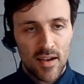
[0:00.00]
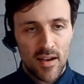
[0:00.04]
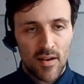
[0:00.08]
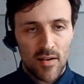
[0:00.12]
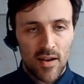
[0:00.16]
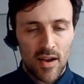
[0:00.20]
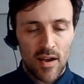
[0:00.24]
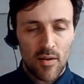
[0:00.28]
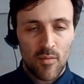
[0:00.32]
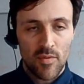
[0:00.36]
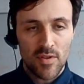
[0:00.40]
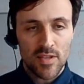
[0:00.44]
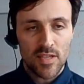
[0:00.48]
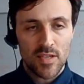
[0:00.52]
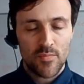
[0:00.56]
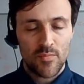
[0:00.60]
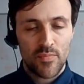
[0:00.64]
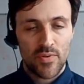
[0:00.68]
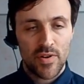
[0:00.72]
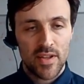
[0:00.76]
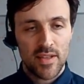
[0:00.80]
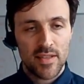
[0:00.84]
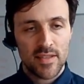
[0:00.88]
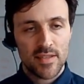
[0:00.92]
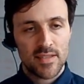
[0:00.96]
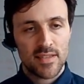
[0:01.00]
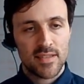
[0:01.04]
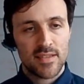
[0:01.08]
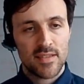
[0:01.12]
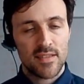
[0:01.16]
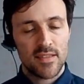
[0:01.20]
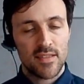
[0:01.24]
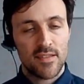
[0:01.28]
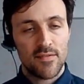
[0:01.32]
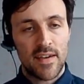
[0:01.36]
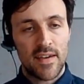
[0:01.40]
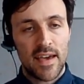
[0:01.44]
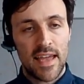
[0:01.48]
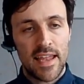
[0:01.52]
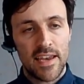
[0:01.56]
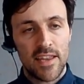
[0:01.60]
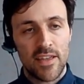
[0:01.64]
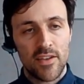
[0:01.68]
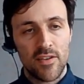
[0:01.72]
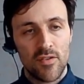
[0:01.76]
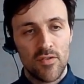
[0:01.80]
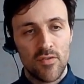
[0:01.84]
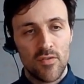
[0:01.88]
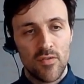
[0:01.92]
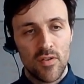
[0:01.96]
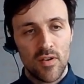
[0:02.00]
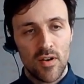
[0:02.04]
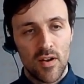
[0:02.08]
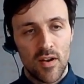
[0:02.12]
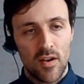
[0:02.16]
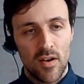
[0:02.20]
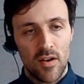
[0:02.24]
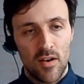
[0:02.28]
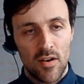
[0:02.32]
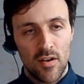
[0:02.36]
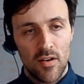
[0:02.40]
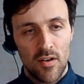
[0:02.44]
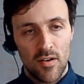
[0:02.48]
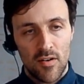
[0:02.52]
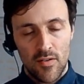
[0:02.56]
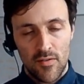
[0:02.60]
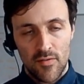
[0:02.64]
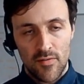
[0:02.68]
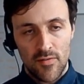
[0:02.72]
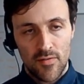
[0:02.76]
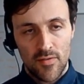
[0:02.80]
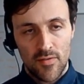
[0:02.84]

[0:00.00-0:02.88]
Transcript: I want to print the value of